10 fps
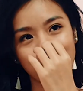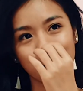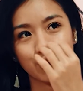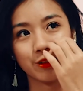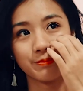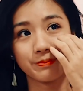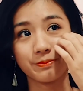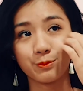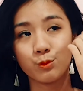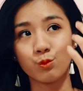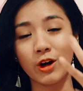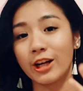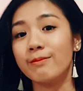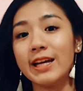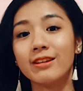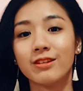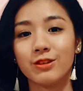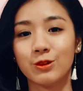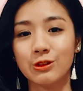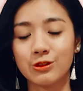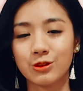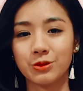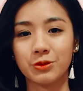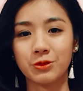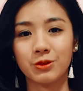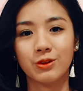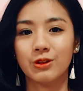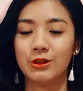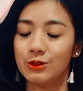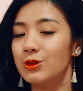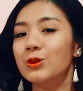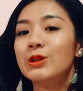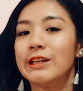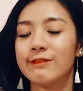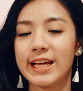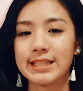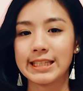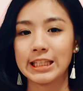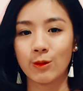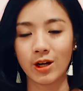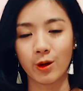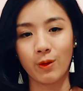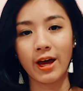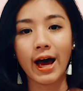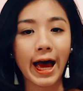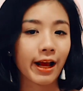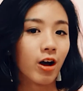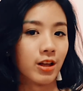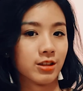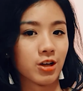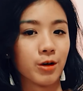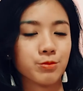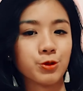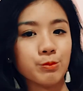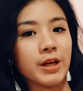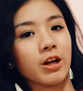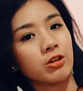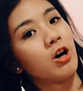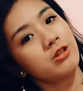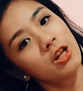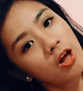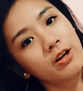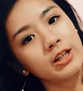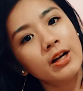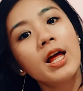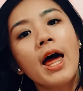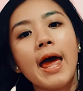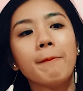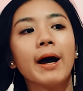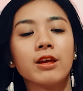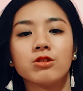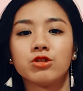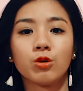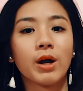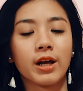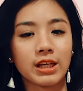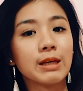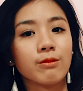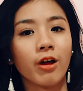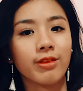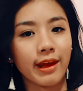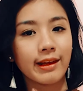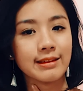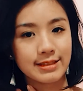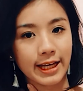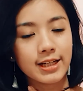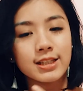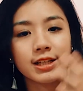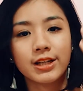would recommend you to do if let's say you want to wear a high collar top to make your torso longer, but you still want to keep your neck inside.